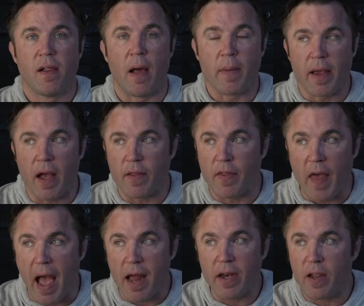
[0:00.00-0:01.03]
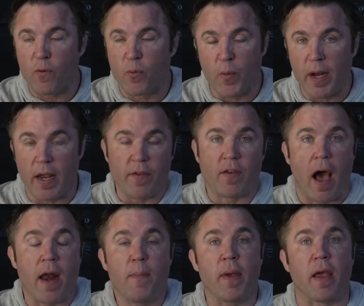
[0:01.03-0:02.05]
I mean, he's
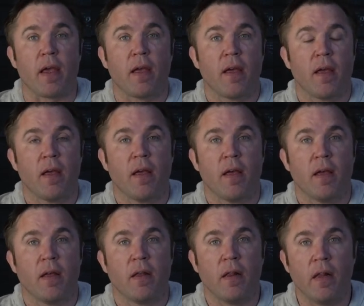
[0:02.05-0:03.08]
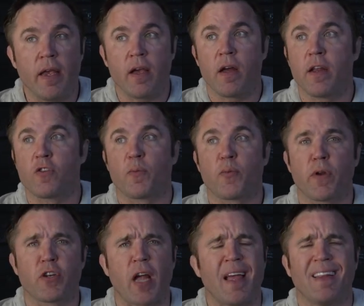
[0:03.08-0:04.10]
got to be. Leon is a
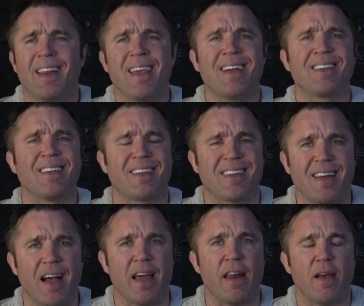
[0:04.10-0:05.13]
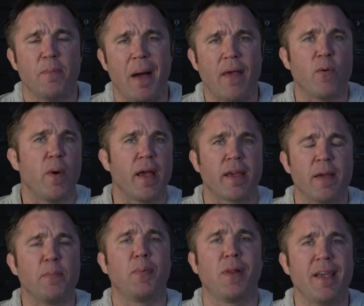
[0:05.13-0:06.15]
British guy. Leon's a stud, by the way.
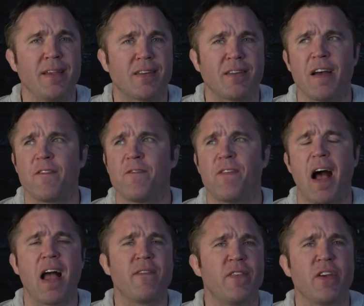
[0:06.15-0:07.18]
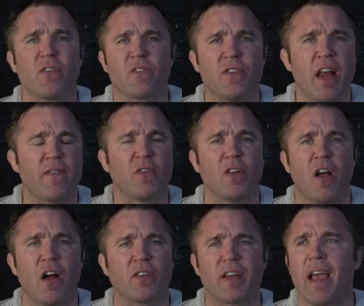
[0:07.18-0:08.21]
Complete stud. 5 years, never
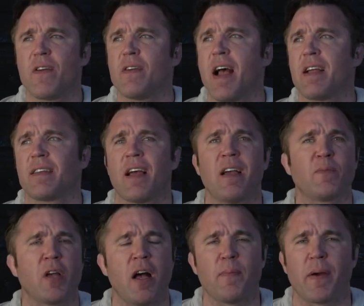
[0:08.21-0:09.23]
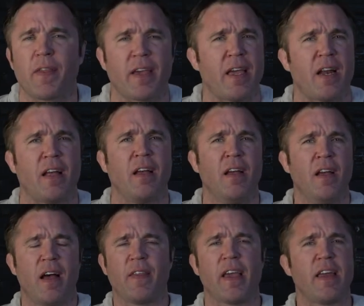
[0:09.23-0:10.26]
lost. 8 or 9 times up. I think he had
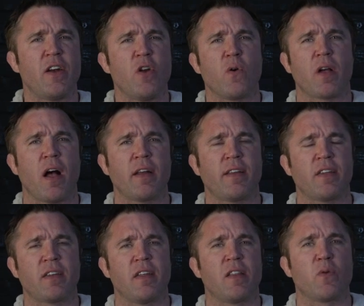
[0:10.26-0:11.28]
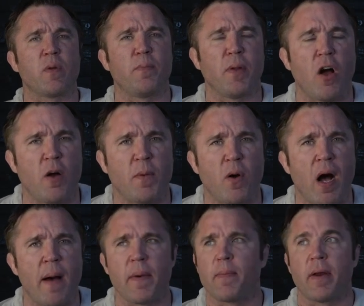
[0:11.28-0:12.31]
a no contest in there with Bilal
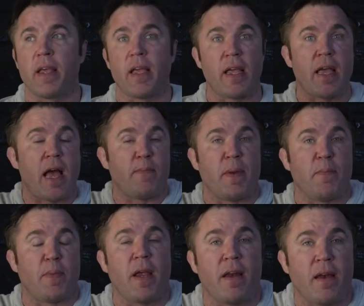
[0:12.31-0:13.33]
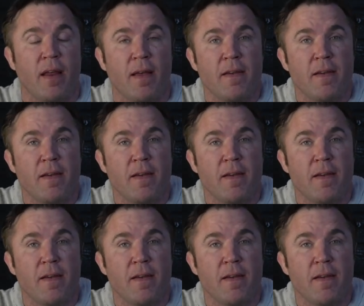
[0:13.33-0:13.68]
Muhammad, but he hadn't been beaten